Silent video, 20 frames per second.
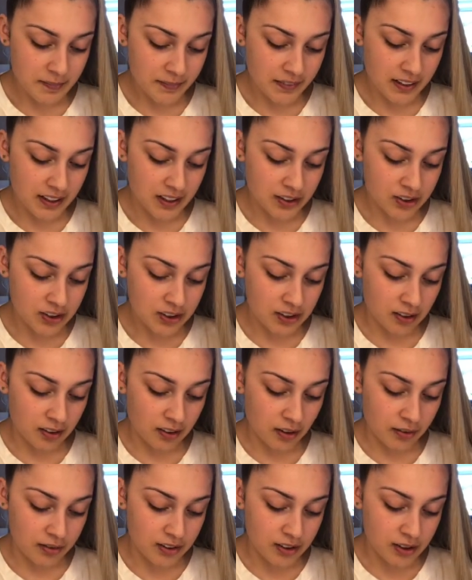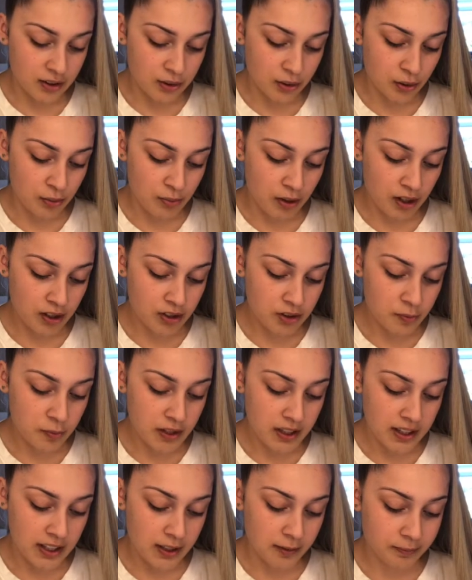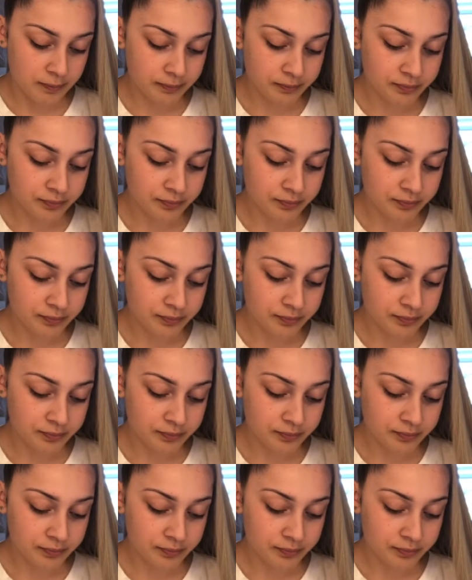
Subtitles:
I just loved it so much. But then